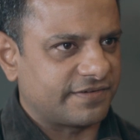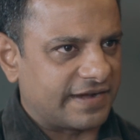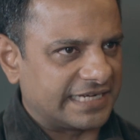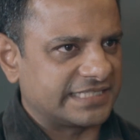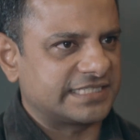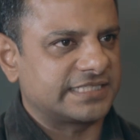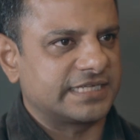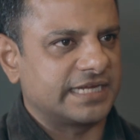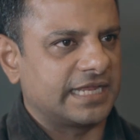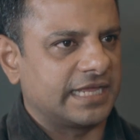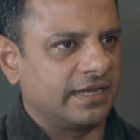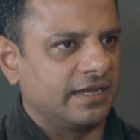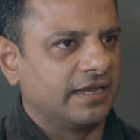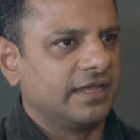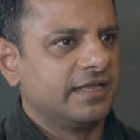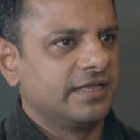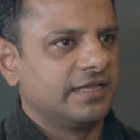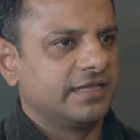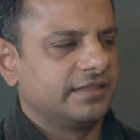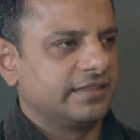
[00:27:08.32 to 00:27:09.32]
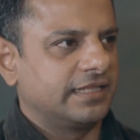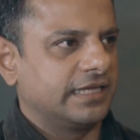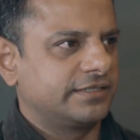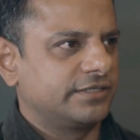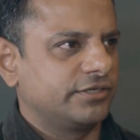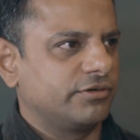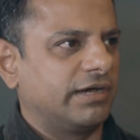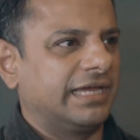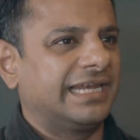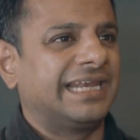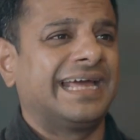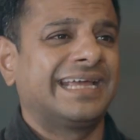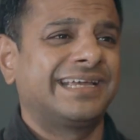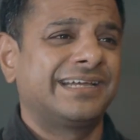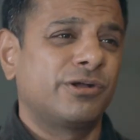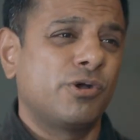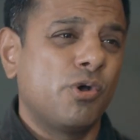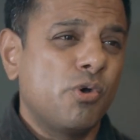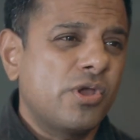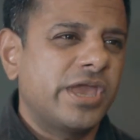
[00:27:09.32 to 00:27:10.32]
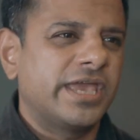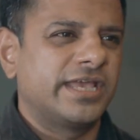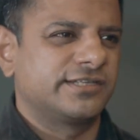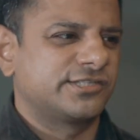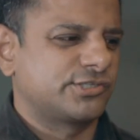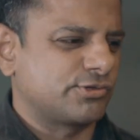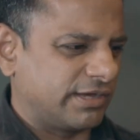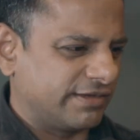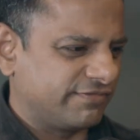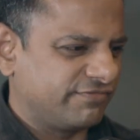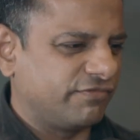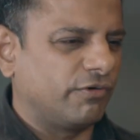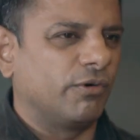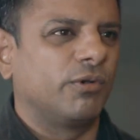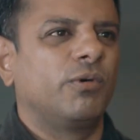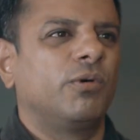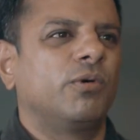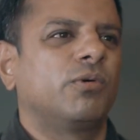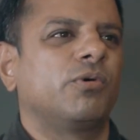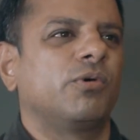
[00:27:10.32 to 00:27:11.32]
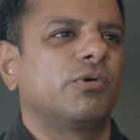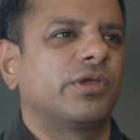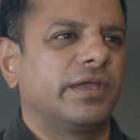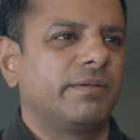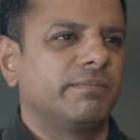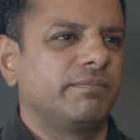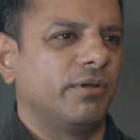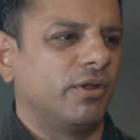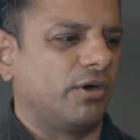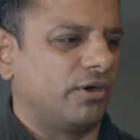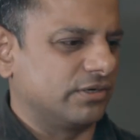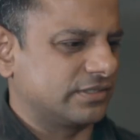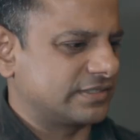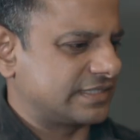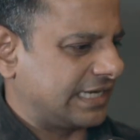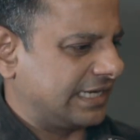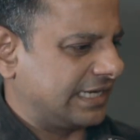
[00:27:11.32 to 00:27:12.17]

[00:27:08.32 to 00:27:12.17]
rationale that, I like cooking, so I follow cooking blogs.